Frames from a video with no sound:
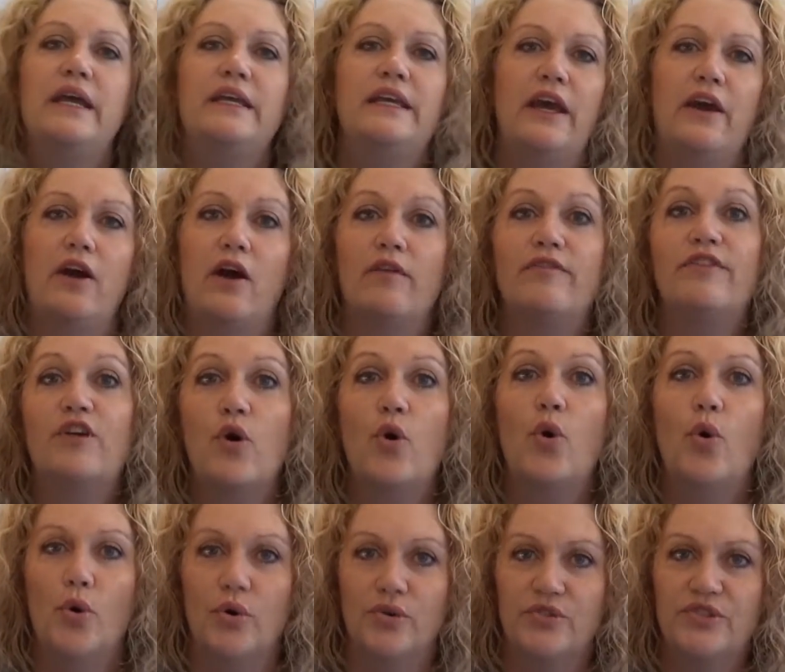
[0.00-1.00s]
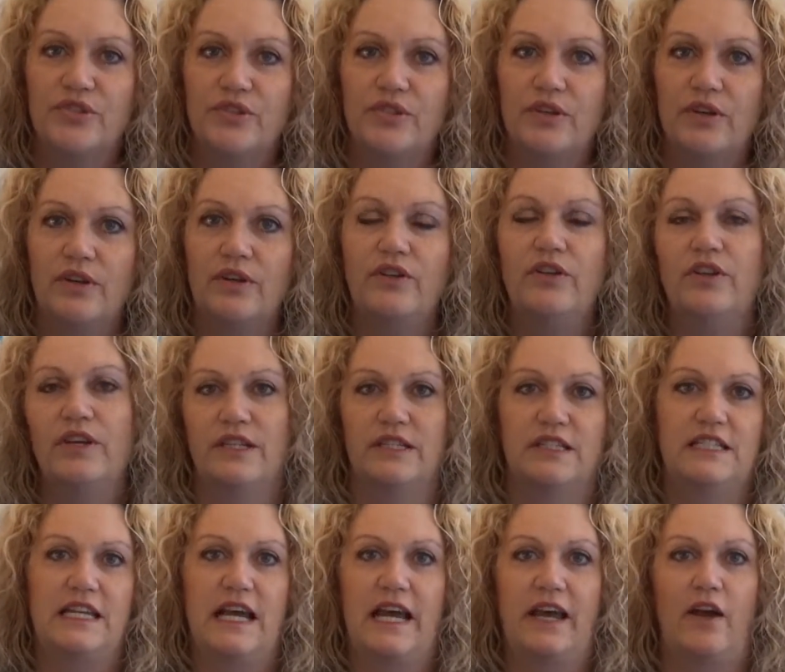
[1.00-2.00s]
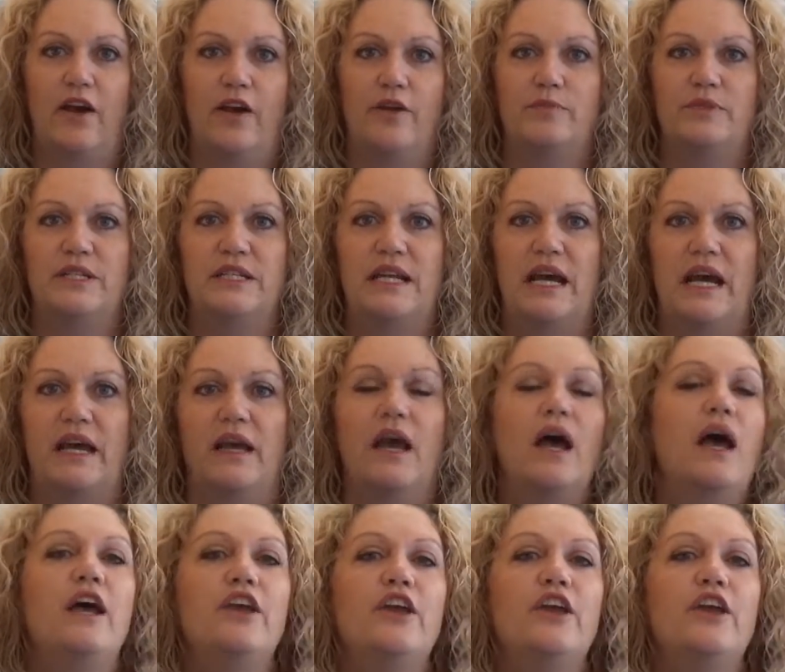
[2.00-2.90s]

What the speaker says: "Yeah, of course. You can stay home today.